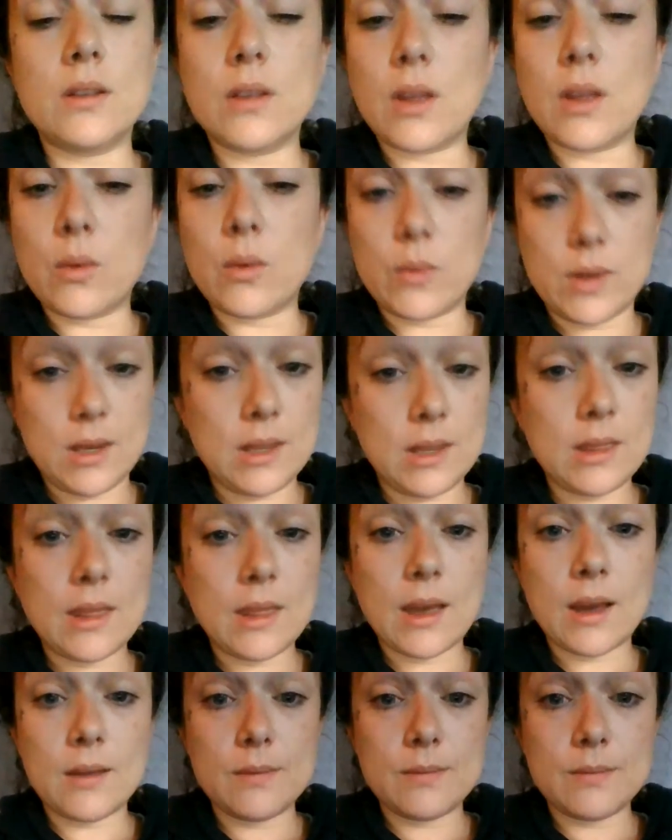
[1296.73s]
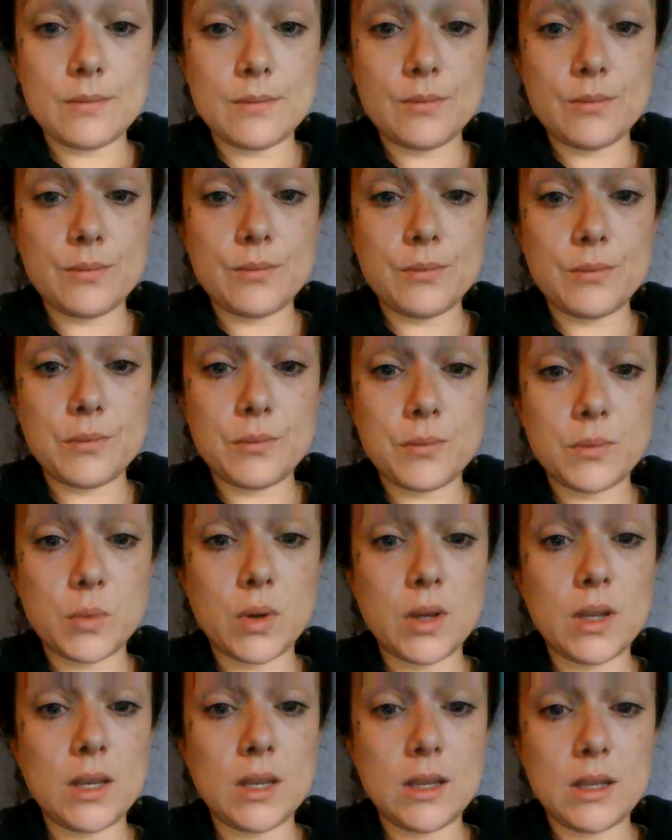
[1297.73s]
we need that.
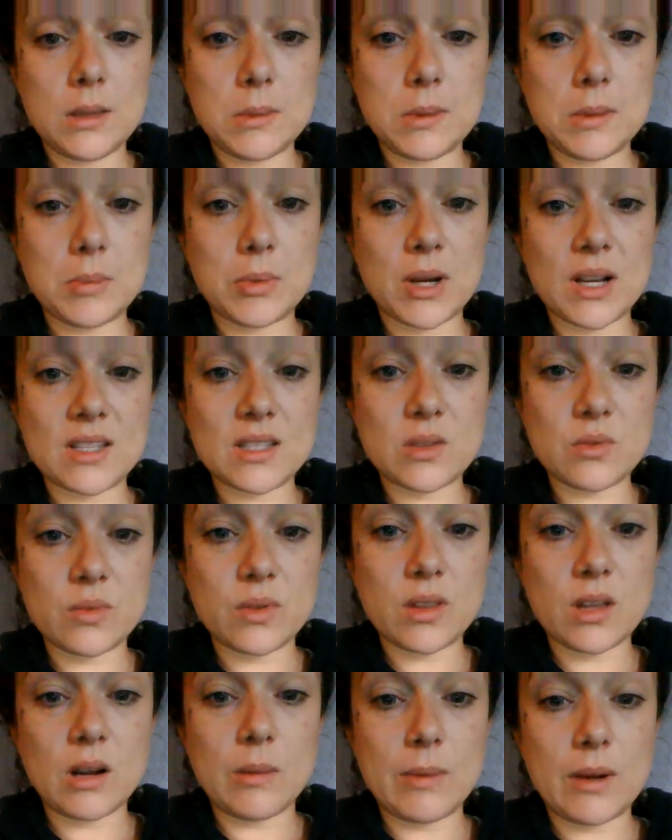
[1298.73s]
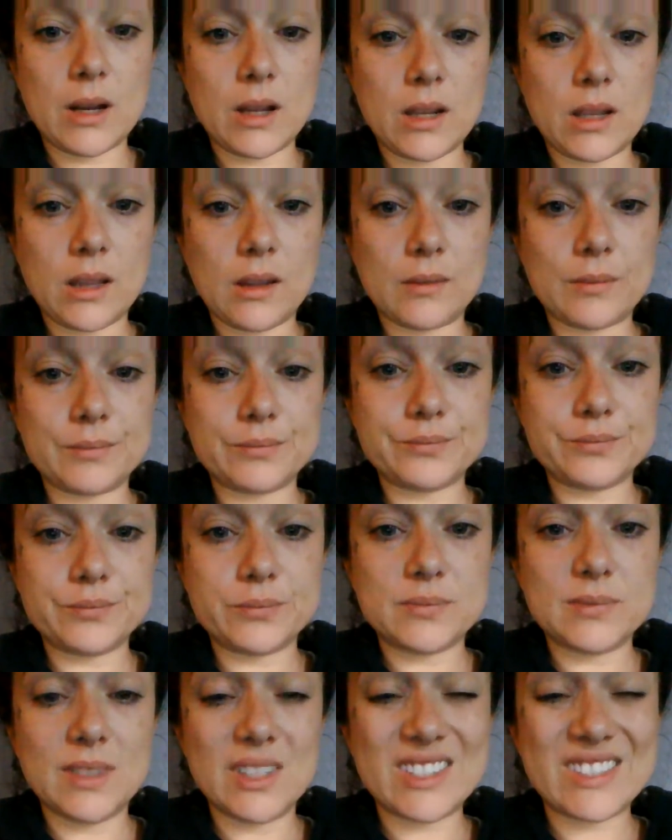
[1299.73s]
We need to be present with our body,
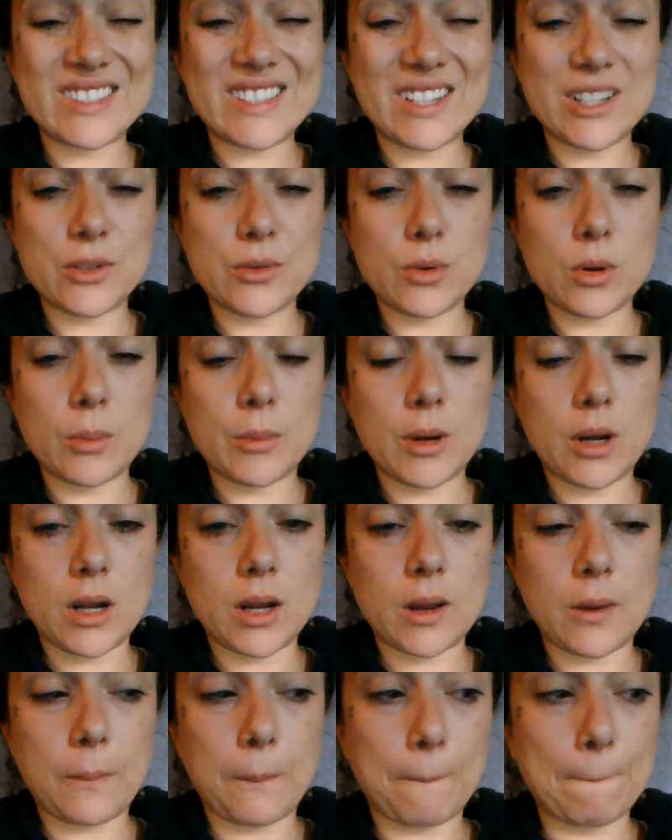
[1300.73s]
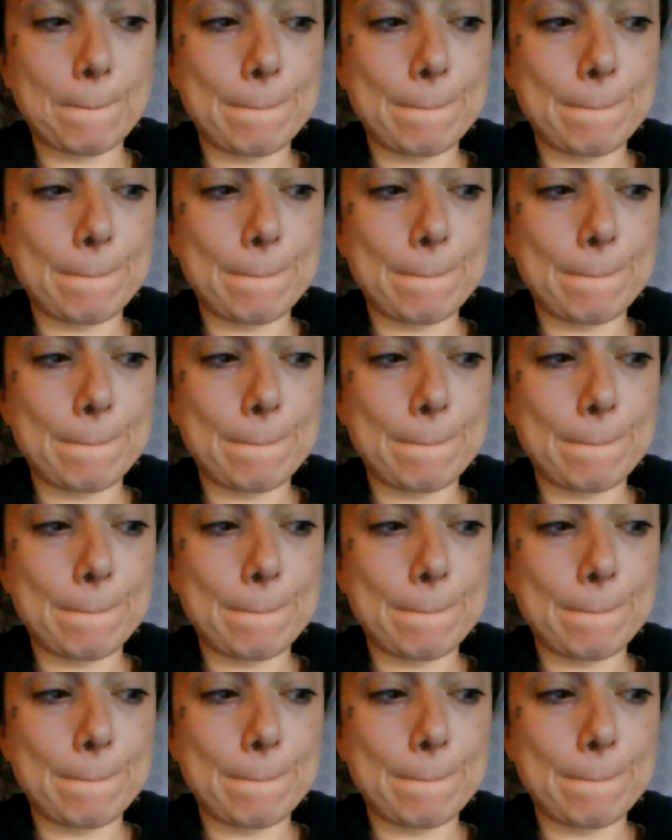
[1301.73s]
listening to our body,